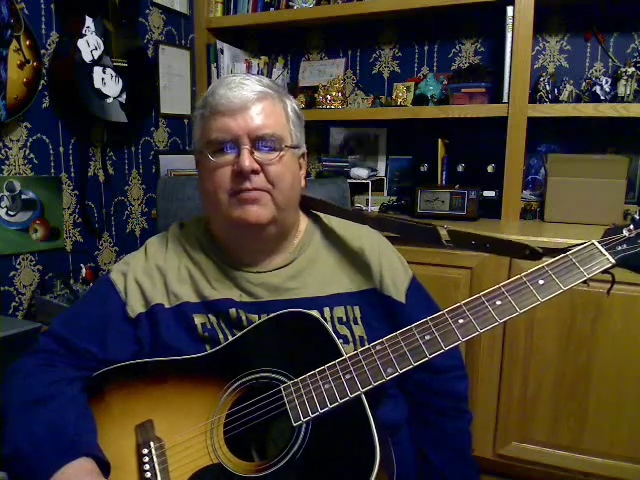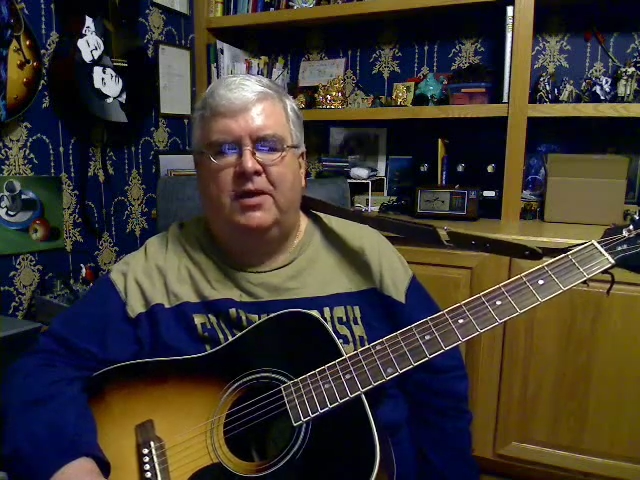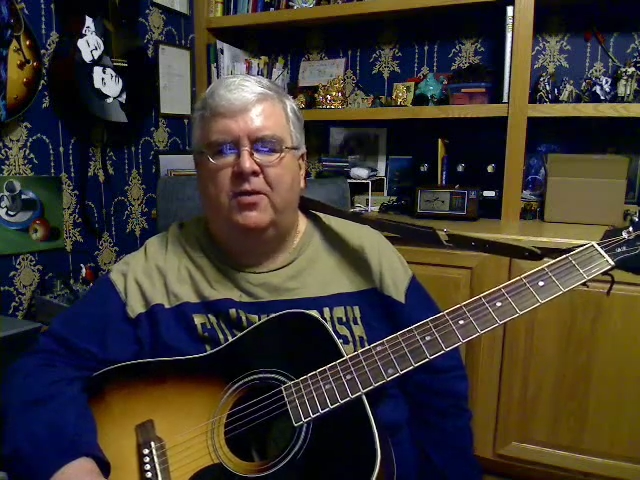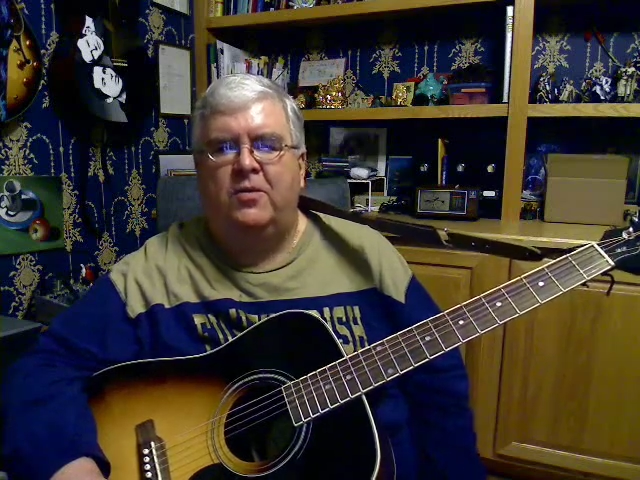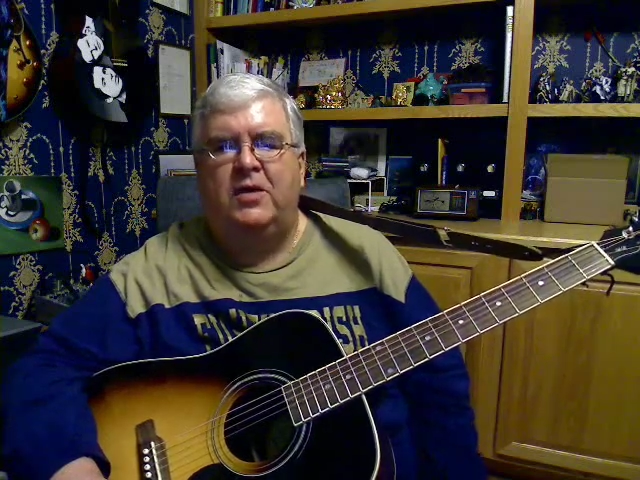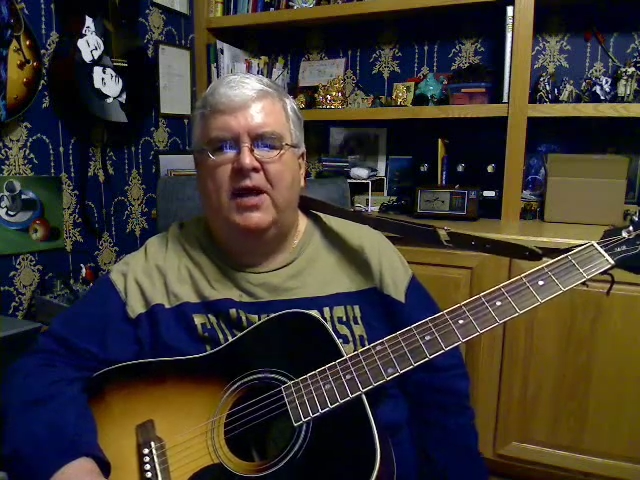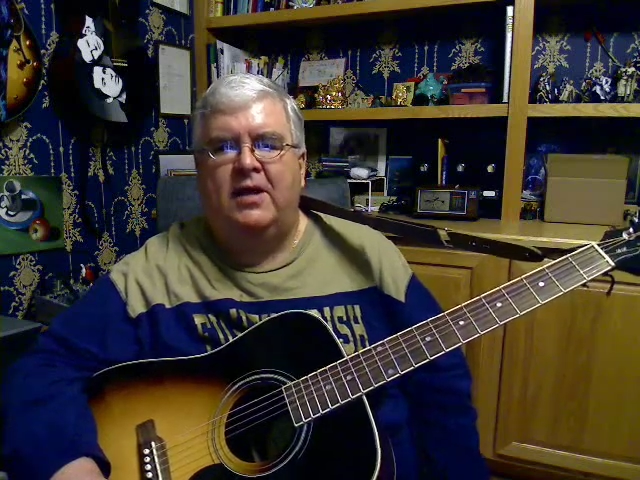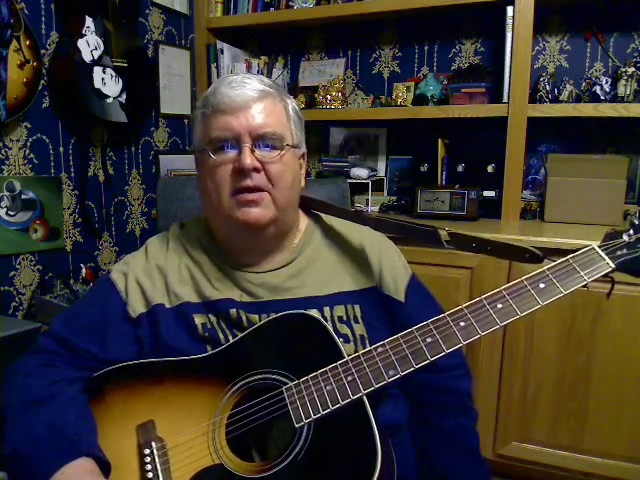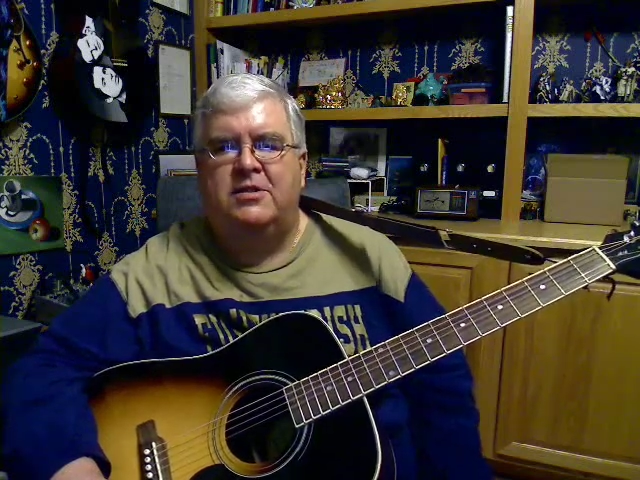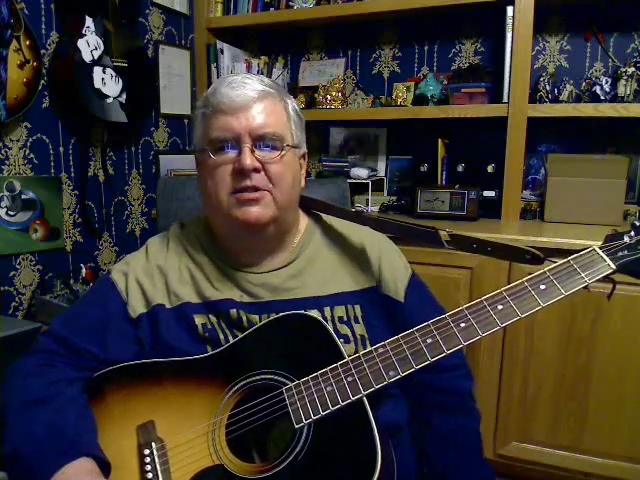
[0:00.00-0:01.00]
a whole lot
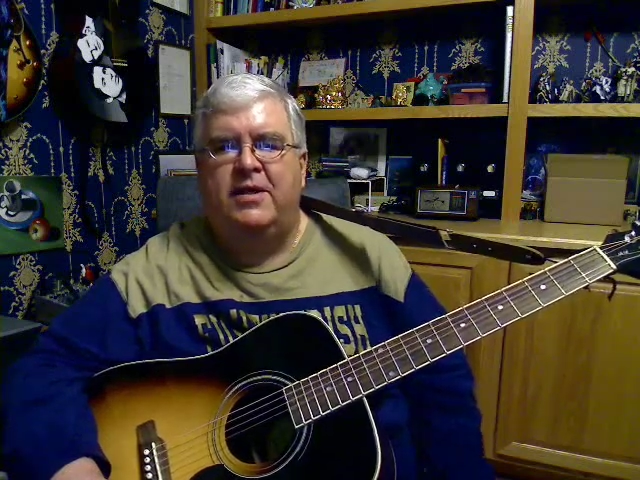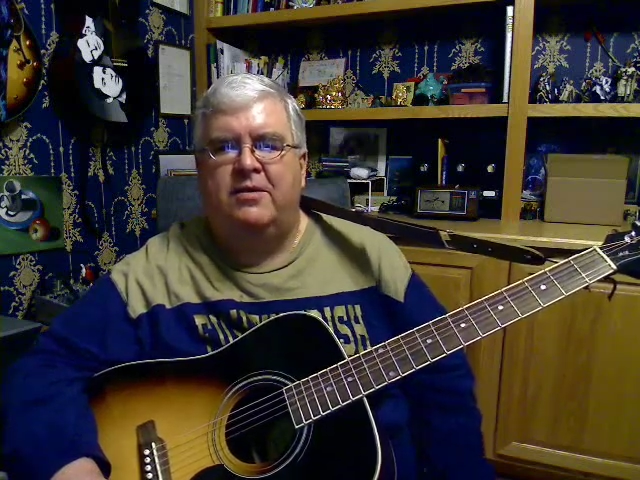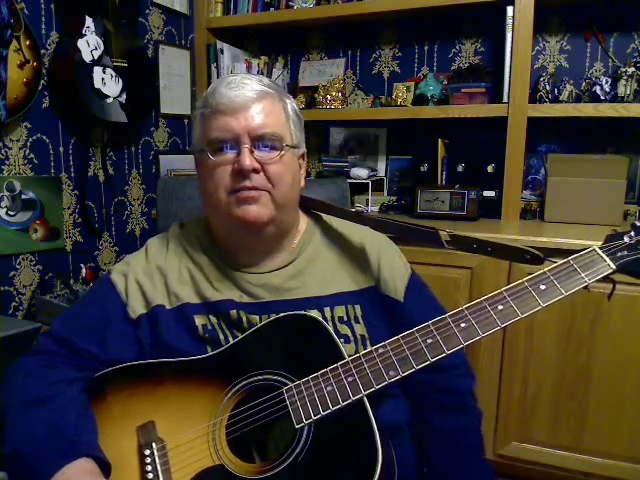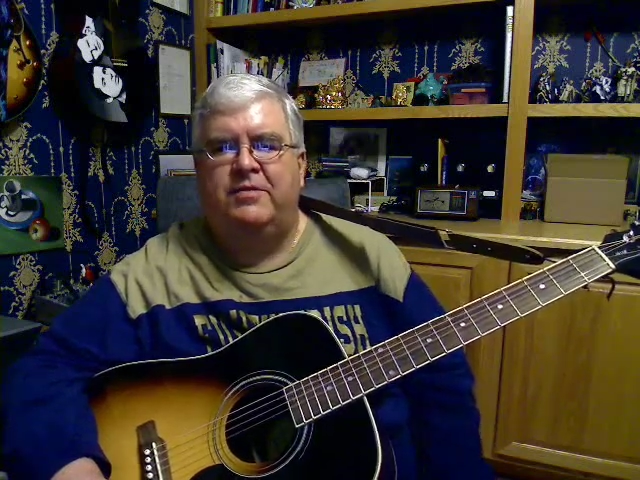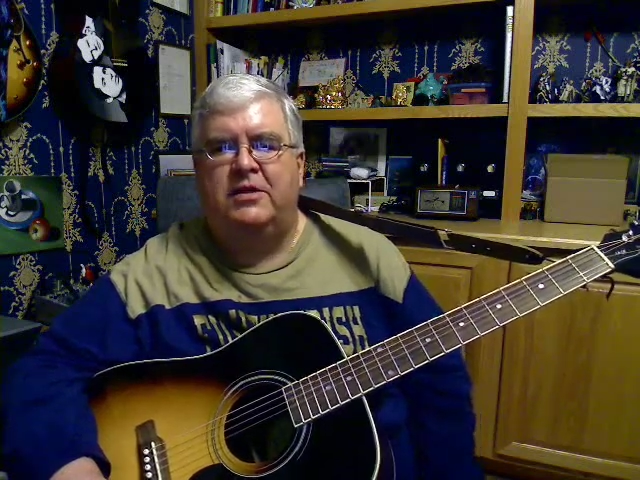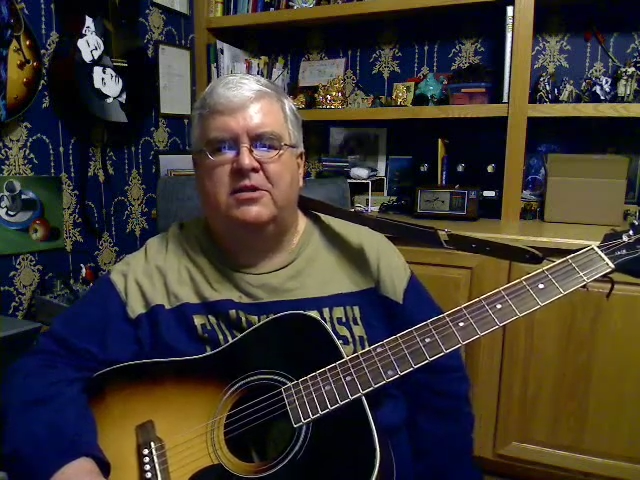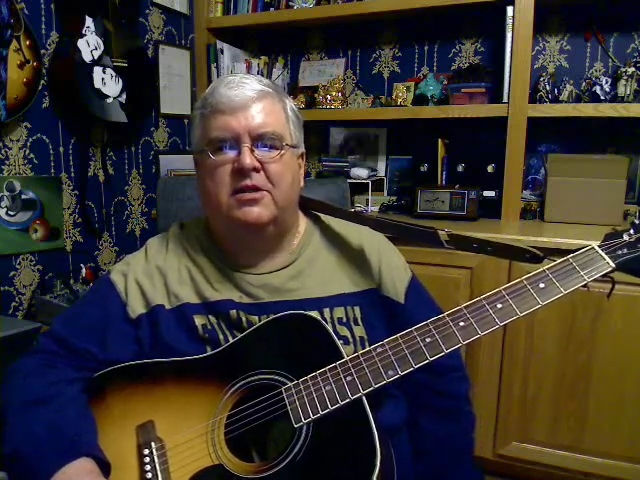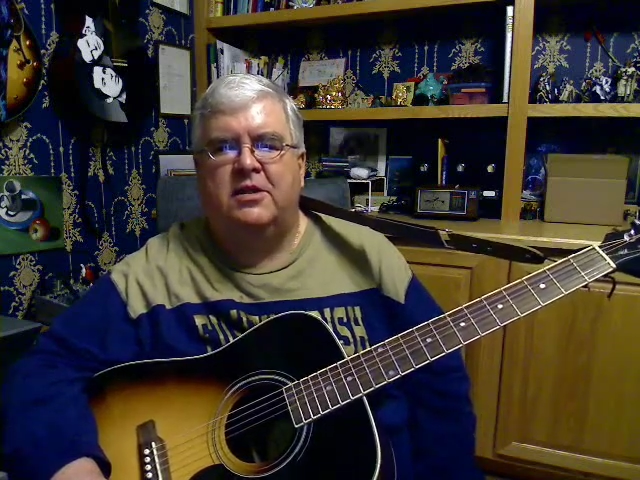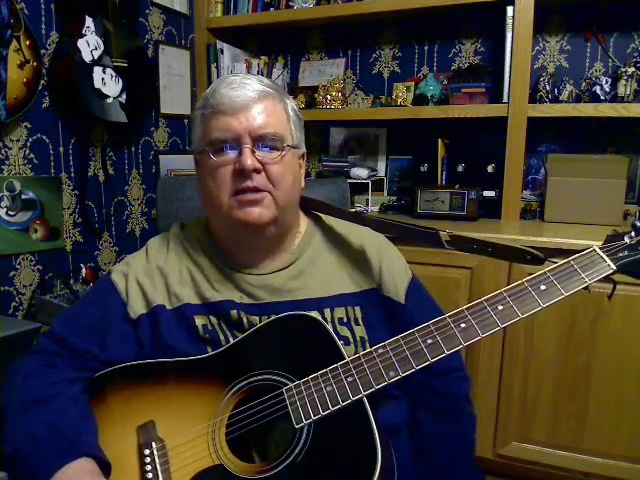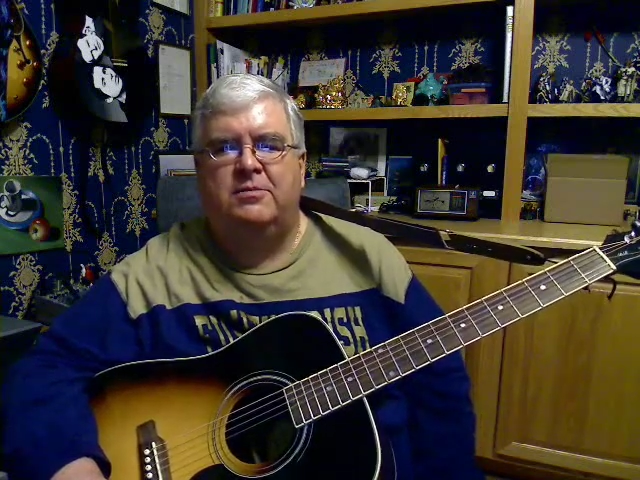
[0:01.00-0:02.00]
of the sound of a
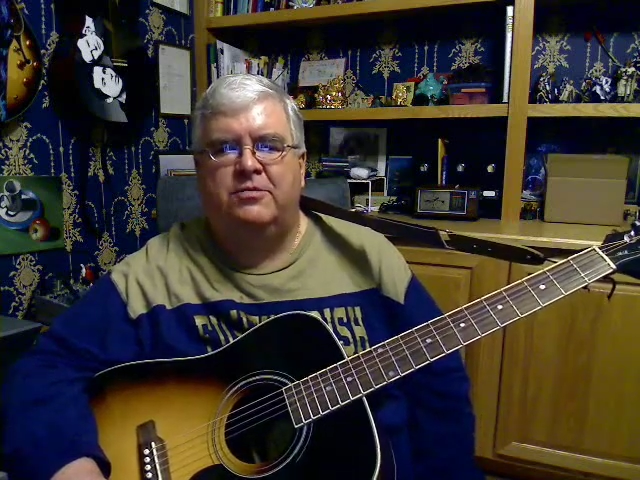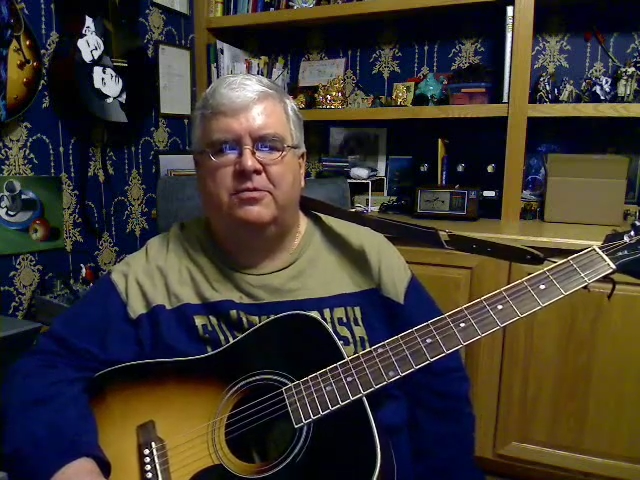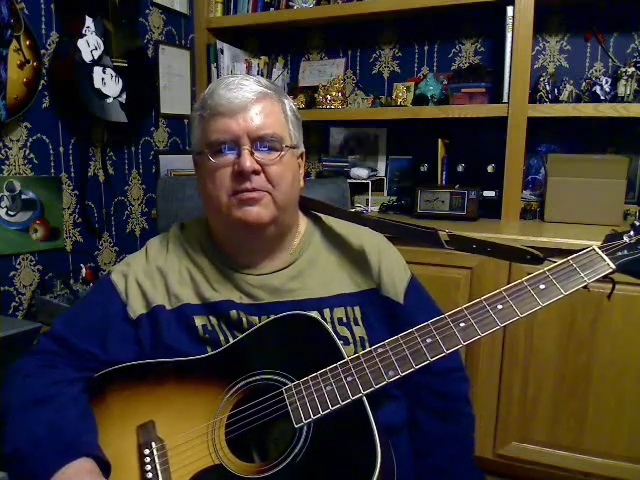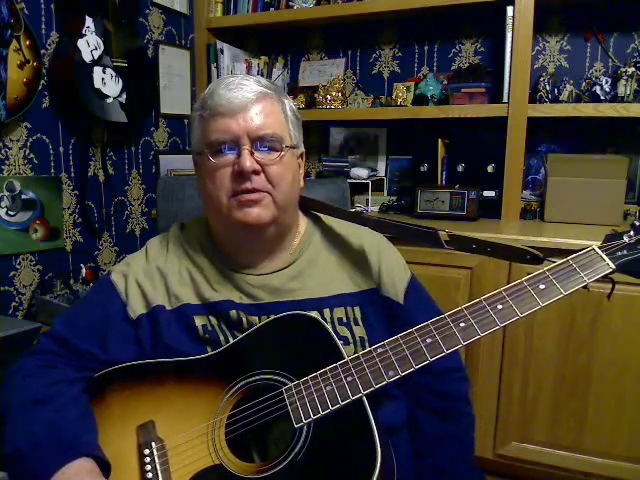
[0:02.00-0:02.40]
guitar comes from